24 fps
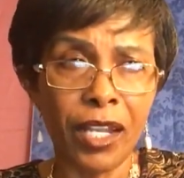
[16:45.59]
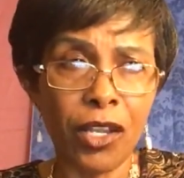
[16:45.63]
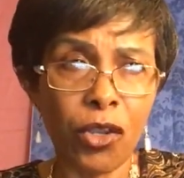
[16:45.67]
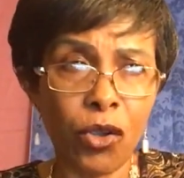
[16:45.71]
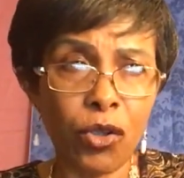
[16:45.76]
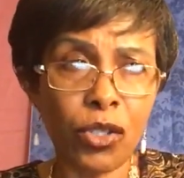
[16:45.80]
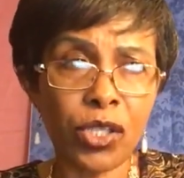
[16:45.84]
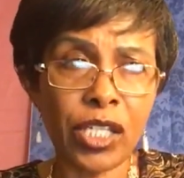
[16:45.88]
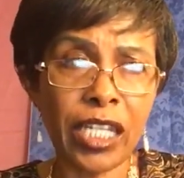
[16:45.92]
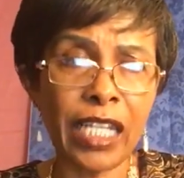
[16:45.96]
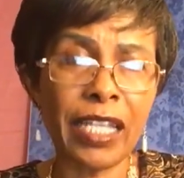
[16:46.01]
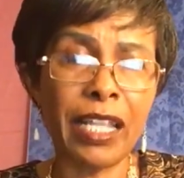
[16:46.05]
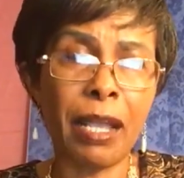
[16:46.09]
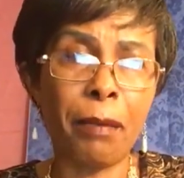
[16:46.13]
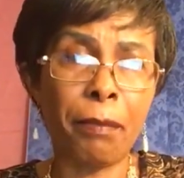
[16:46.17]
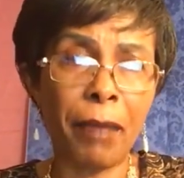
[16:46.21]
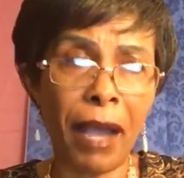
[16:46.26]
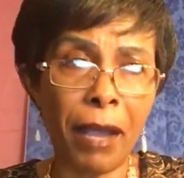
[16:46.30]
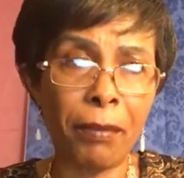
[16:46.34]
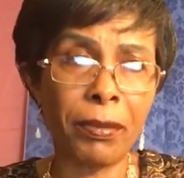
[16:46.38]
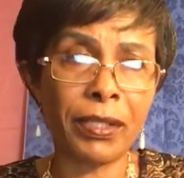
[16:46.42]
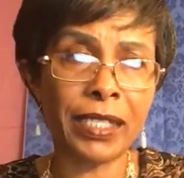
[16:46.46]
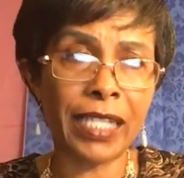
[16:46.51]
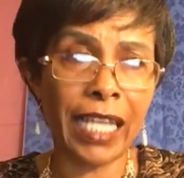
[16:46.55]
You see, the
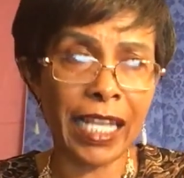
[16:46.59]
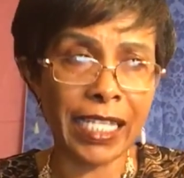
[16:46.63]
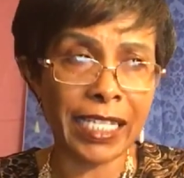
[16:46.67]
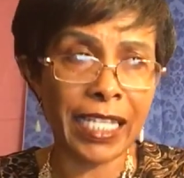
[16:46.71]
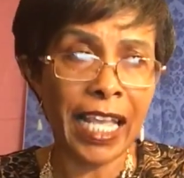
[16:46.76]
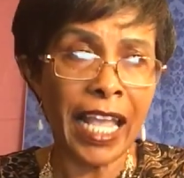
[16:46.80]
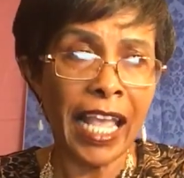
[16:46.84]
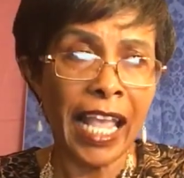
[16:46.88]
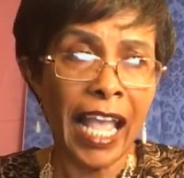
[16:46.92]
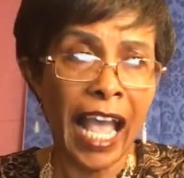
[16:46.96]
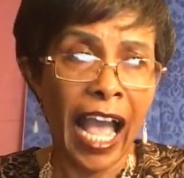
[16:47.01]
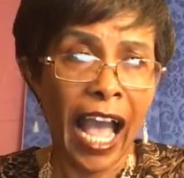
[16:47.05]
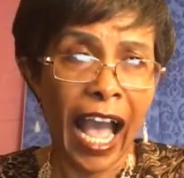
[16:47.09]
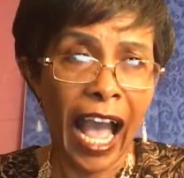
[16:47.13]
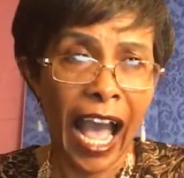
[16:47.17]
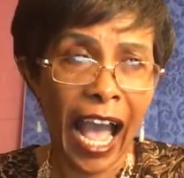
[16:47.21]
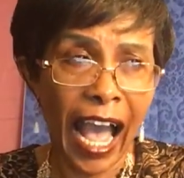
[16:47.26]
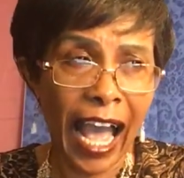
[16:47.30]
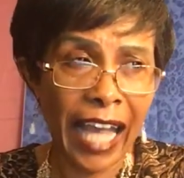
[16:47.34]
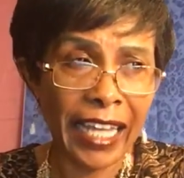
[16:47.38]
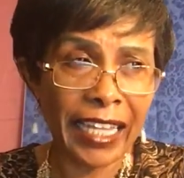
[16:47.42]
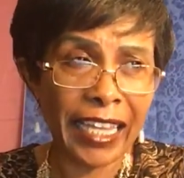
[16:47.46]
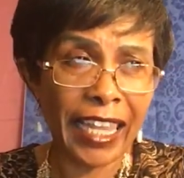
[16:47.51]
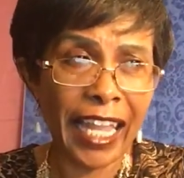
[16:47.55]
Bible says,
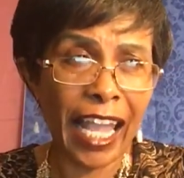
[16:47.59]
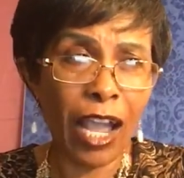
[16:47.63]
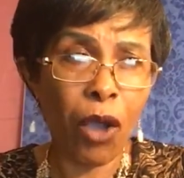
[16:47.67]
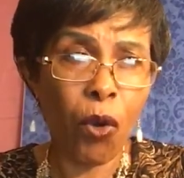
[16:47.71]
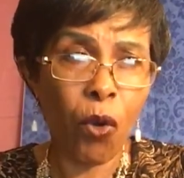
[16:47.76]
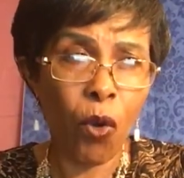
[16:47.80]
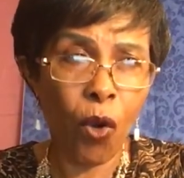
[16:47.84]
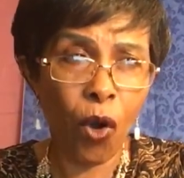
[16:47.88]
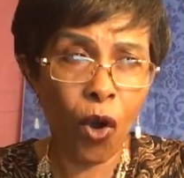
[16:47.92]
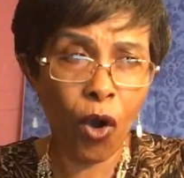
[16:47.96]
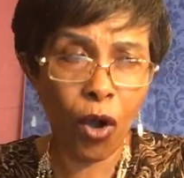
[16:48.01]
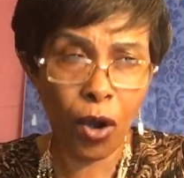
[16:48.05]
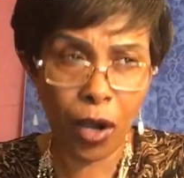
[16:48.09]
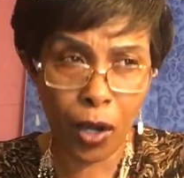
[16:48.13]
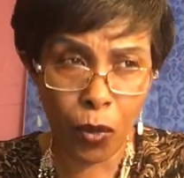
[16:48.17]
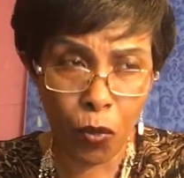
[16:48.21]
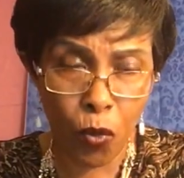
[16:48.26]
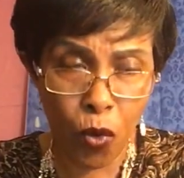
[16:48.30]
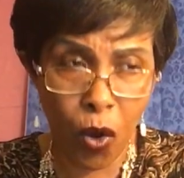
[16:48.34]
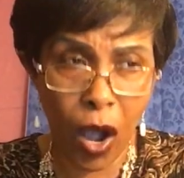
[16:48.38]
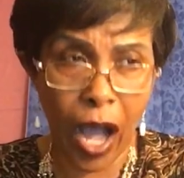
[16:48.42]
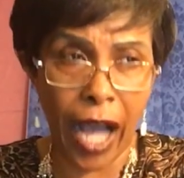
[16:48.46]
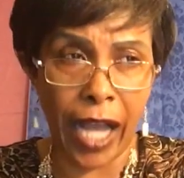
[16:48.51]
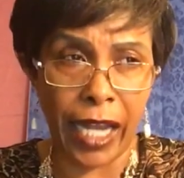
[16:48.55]
the
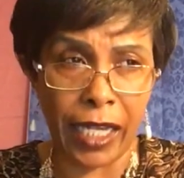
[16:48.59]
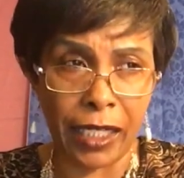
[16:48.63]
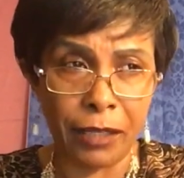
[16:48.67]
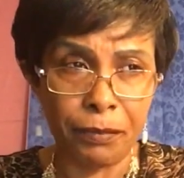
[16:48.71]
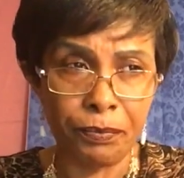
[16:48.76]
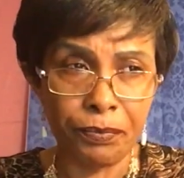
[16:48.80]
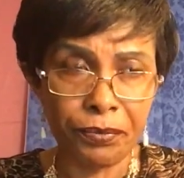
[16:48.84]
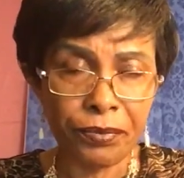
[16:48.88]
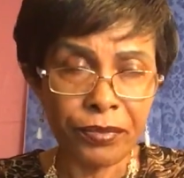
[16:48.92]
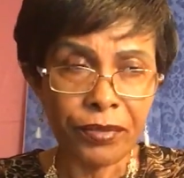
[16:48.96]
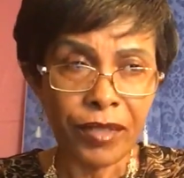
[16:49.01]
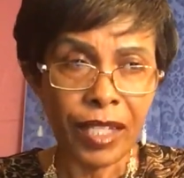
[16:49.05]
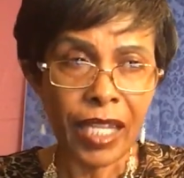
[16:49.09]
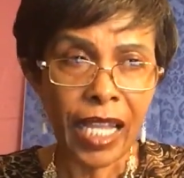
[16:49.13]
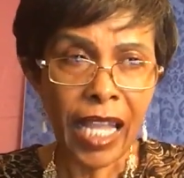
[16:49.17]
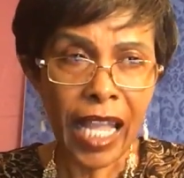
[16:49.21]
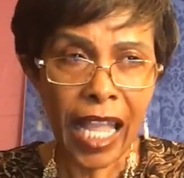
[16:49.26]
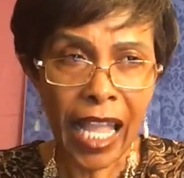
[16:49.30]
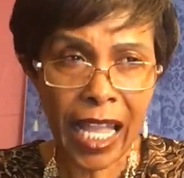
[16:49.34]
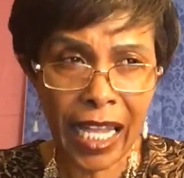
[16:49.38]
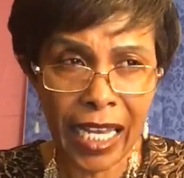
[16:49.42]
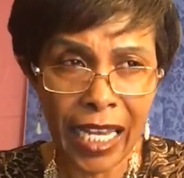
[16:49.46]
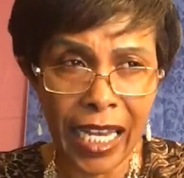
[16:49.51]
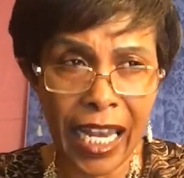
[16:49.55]
whole world
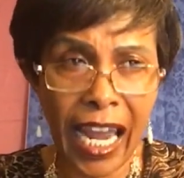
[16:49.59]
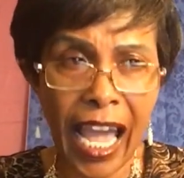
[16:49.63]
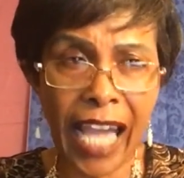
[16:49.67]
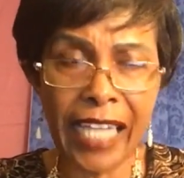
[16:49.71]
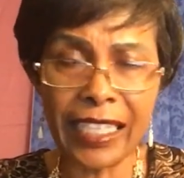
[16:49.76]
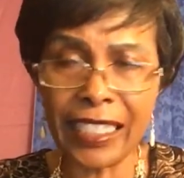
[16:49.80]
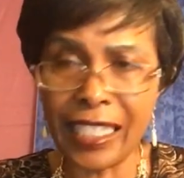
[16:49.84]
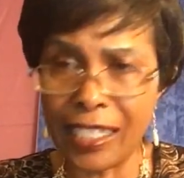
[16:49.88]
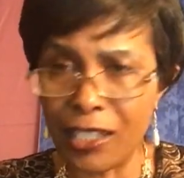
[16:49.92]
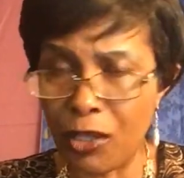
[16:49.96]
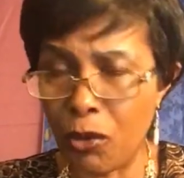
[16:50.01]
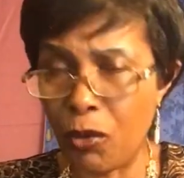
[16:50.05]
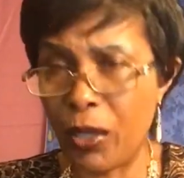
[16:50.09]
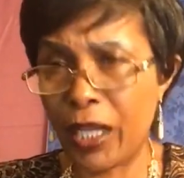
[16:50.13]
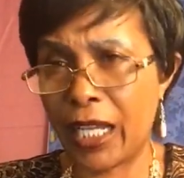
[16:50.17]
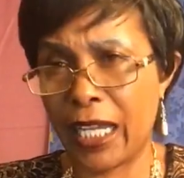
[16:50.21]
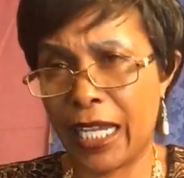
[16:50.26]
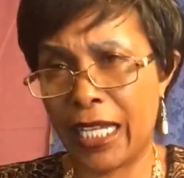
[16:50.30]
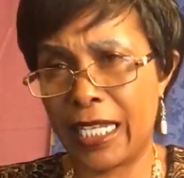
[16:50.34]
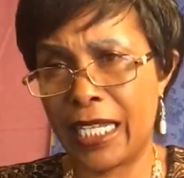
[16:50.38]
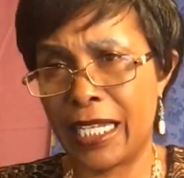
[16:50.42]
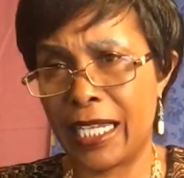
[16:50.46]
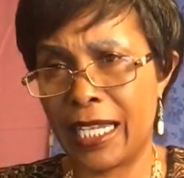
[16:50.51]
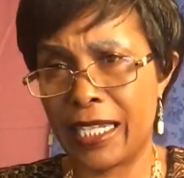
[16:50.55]
light in
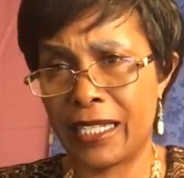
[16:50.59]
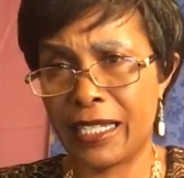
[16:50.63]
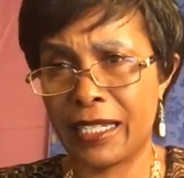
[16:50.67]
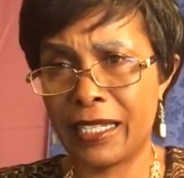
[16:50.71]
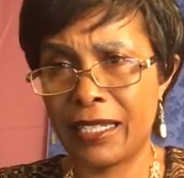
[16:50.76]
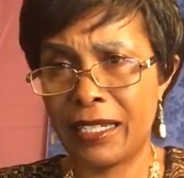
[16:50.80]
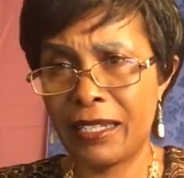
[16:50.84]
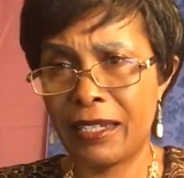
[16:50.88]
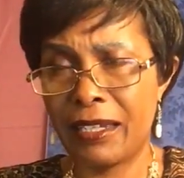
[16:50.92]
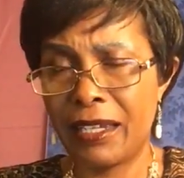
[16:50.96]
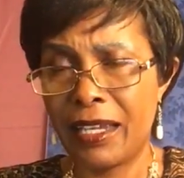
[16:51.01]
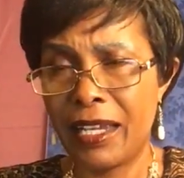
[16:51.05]
wickedness.